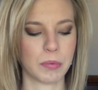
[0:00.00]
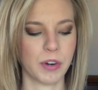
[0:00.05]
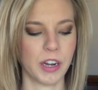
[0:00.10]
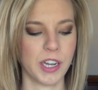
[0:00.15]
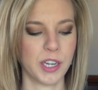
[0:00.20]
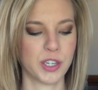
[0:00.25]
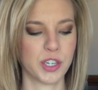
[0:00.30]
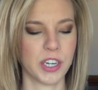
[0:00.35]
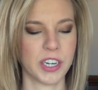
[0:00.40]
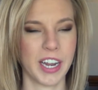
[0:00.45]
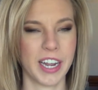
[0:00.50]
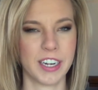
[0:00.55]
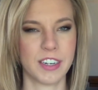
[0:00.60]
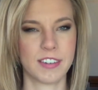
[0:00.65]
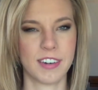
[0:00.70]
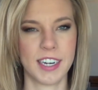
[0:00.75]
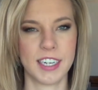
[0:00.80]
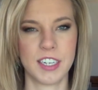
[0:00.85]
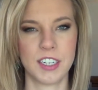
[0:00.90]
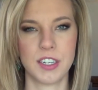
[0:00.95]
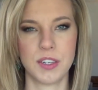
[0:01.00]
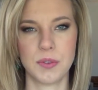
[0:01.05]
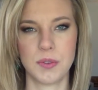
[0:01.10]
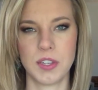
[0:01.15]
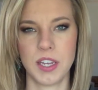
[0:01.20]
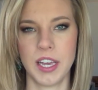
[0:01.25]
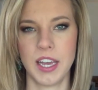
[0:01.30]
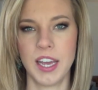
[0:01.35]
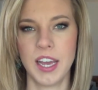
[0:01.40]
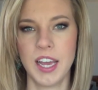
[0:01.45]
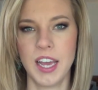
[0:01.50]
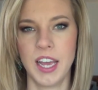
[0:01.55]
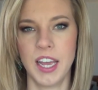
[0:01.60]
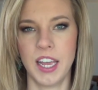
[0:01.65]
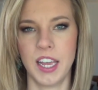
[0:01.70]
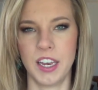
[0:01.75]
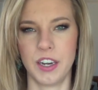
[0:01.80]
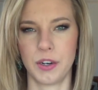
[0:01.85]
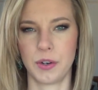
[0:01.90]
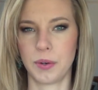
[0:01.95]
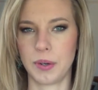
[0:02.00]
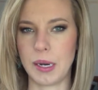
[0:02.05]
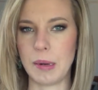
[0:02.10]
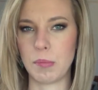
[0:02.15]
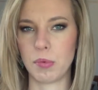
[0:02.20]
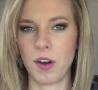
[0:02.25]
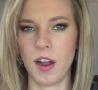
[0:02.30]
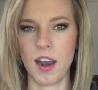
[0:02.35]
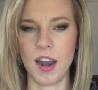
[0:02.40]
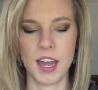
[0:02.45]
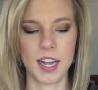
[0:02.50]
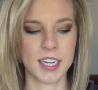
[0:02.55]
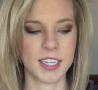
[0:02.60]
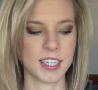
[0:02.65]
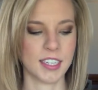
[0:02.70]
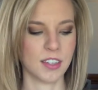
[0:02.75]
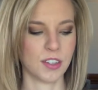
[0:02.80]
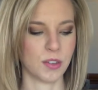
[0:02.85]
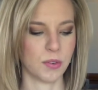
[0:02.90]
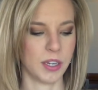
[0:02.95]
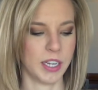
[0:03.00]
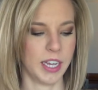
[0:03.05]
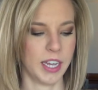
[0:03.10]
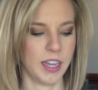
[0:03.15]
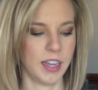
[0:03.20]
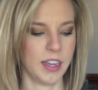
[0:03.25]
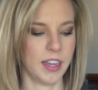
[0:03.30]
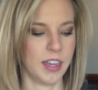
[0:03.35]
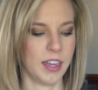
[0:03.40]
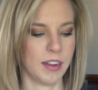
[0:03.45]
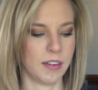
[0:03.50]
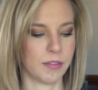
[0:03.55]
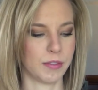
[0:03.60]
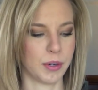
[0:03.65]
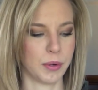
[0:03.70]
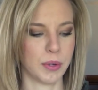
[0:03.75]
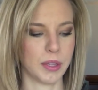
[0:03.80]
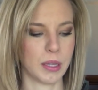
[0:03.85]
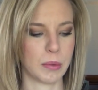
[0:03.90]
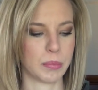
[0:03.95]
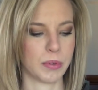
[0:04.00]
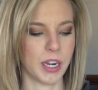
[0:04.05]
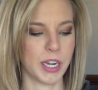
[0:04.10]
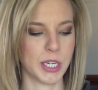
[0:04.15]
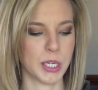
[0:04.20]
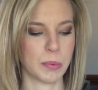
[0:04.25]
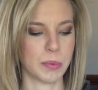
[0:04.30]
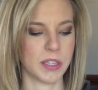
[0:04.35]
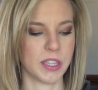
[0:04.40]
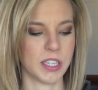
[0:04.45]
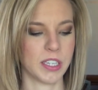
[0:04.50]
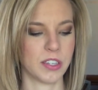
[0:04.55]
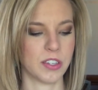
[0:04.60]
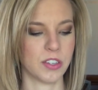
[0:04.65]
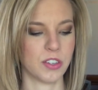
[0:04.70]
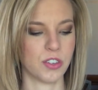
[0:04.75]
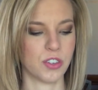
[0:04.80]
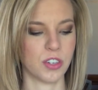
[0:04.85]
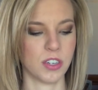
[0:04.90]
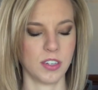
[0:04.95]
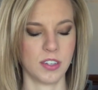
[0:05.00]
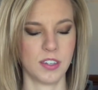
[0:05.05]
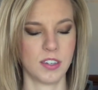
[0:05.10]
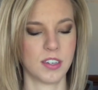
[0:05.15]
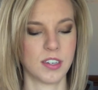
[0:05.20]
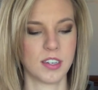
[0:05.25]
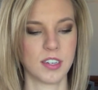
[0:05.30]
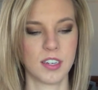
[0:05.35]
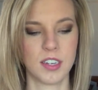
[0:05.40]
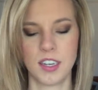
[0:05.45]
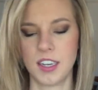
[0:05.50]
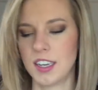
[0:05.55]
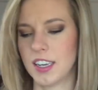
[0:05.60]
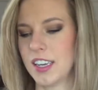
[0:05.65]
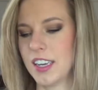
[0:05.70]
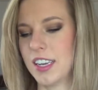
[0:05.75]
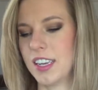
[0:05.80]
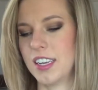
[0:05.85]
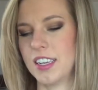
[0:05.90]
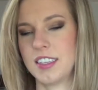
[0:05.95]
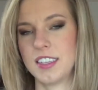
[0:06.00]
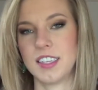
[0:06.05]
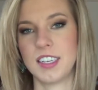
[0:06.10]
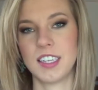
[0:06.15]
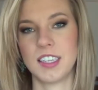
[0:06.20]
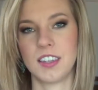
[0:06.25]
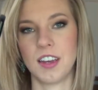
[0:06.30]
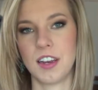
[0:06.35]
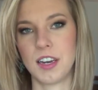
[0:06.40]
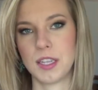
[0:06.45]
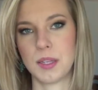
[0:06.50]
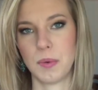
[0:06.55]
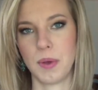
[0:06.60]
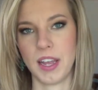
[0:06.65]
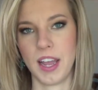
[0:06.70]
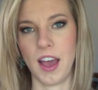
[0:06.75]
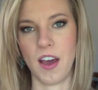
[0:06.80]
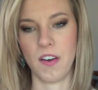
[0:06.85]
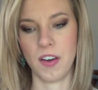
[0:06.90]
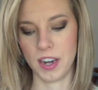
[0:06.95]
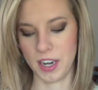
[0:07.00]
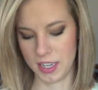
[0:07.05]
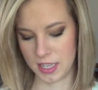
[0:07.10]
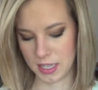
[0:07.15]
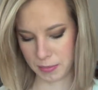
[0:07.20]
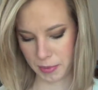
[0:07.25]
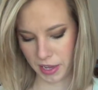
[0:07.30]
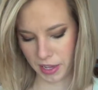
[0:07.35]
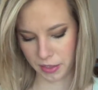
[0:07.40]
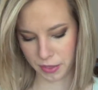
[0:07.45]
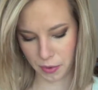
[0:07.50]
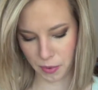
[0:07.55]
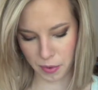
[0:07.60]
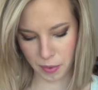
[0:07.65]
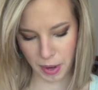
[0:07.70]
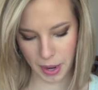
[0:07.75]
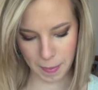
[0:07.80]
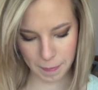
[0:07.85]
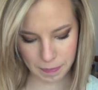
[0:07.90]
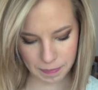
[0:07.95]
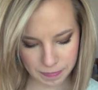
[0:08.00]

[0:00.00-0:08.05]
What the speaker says: brush and I tried to use it in cream products and so it ruined the brush, but this is just, it's on its way out and it's being thrown away.